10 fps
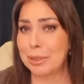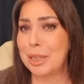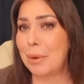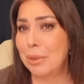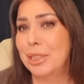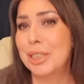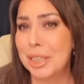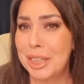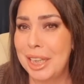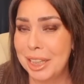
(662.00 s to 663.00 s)
but I don't want you
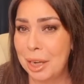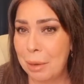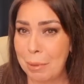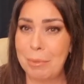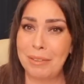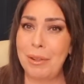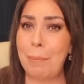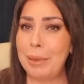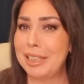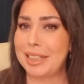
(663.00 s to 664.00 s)
to think that I'm a bit of a
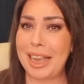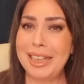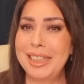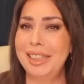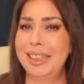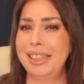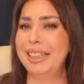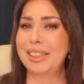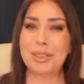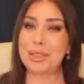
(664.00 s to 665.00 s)
pisshead,
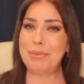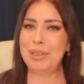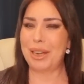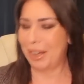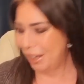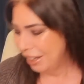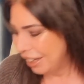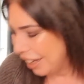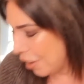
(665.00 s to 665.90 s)
because I'm not.